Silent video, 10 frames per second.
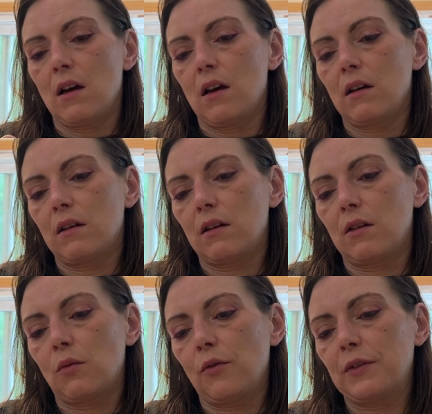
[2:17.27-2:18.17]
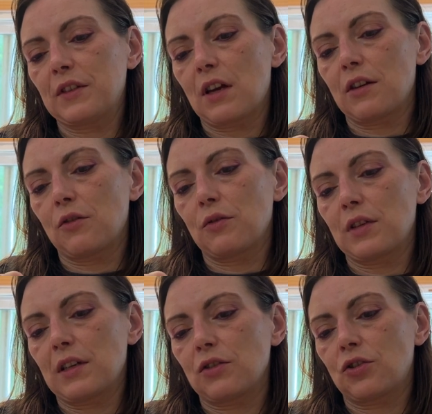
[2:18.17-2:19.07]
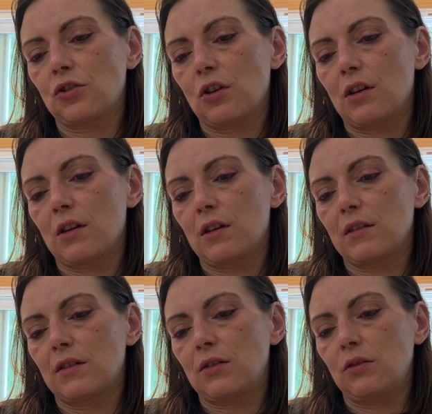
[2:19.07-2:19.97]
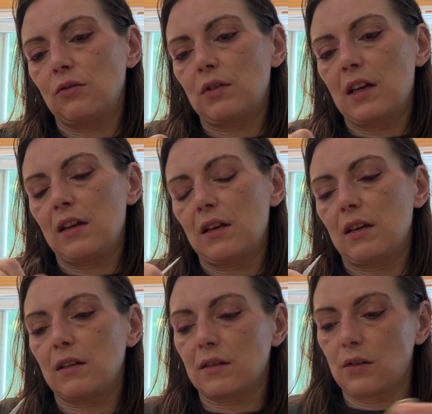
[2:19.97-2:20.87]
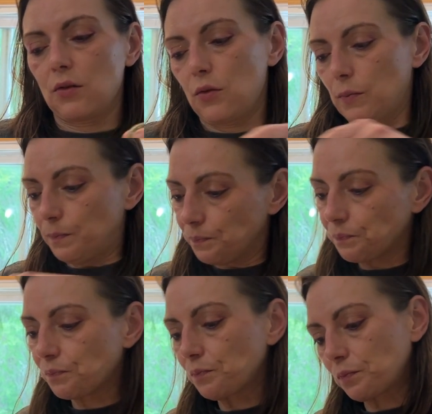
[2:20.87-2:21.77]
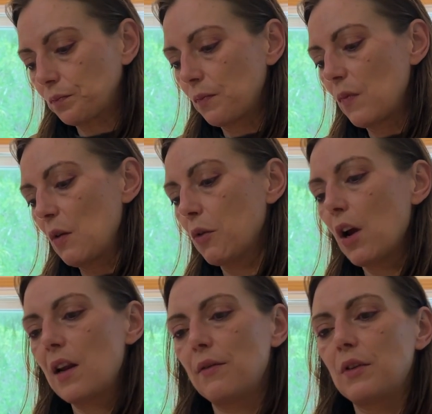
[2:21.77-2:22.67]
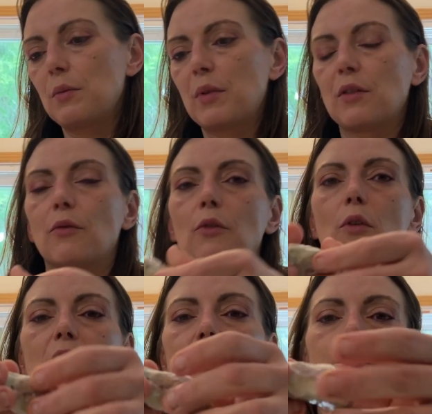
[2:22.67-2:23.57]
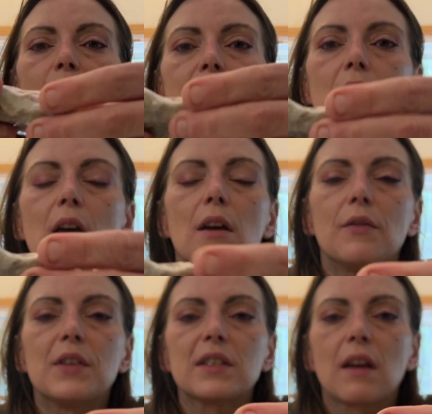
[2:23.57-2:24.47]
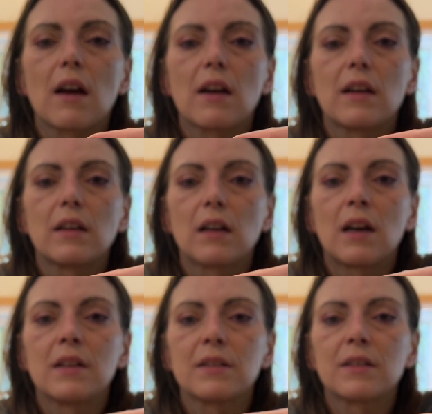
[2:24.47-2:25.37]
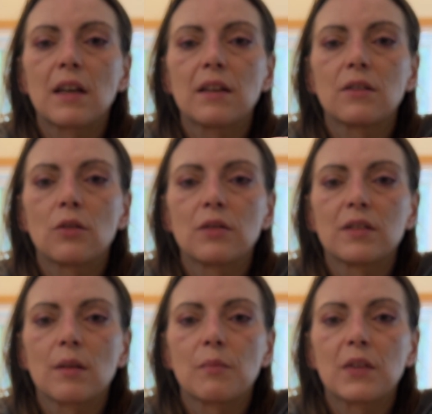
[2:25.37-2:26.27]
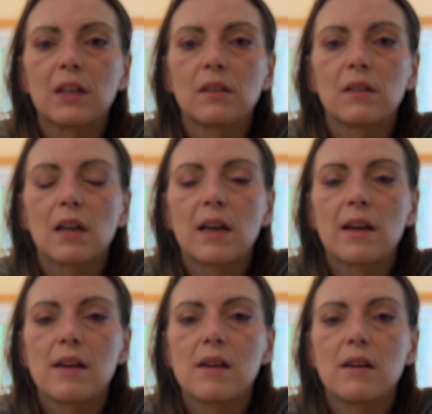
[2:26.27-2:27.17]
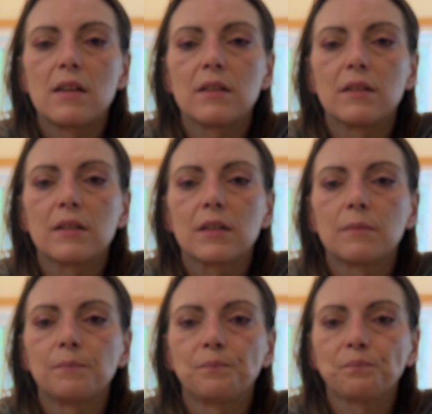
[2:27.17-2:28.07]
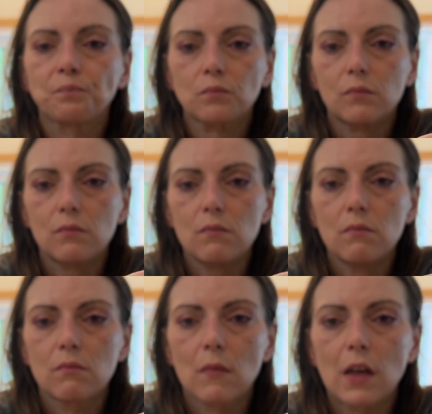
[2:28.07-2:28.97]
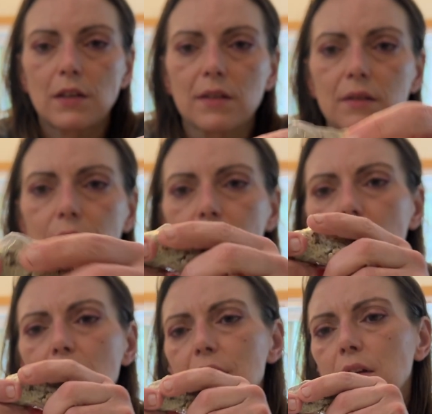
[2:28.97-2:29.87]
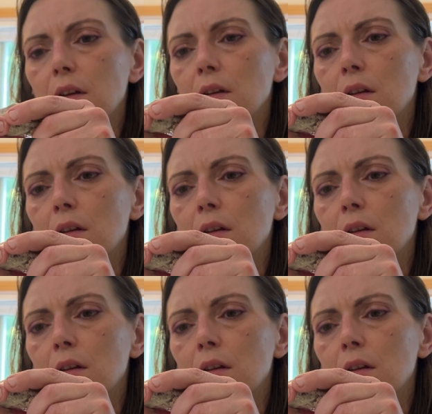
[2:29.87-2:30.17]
Wolfie's got to go and get his shots today, so I'm kind of in a bit of a rush. But this guy I set on something and it doesn't feel like,